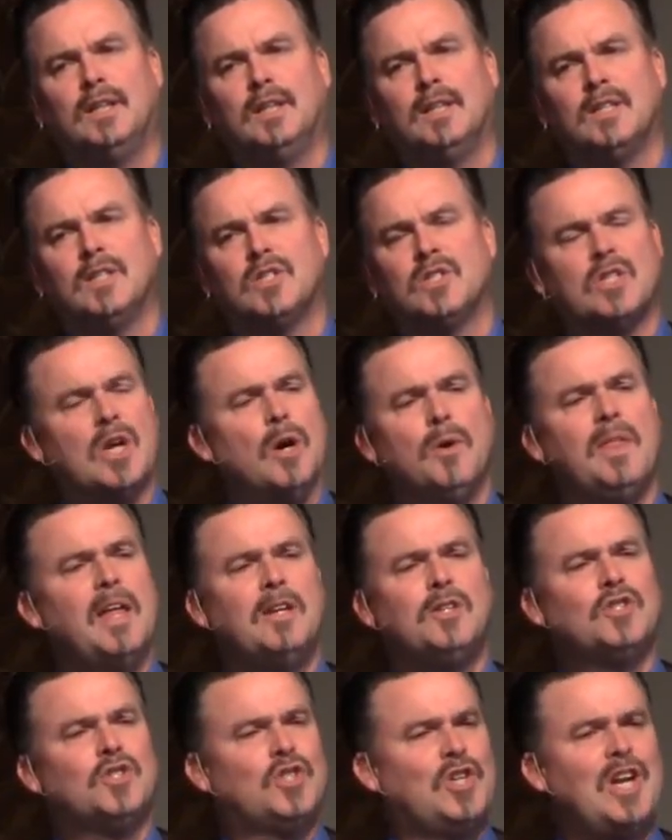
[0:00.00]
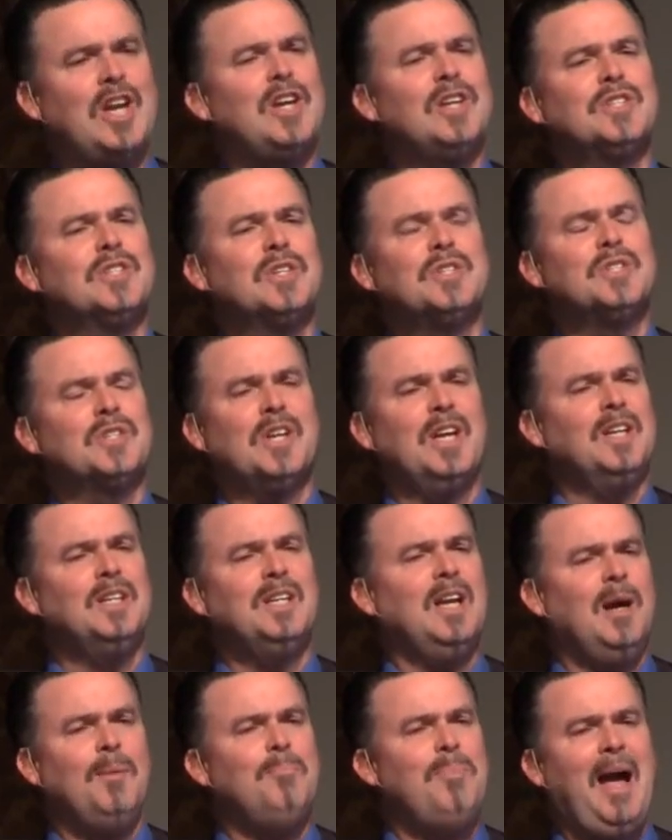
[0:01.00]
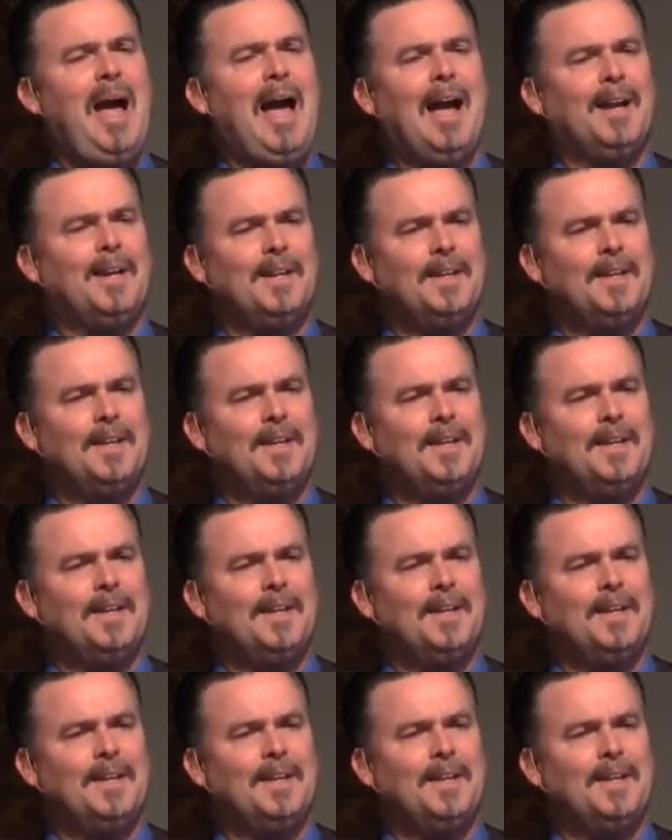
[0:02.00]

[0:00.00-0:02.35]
so that Jesus can come back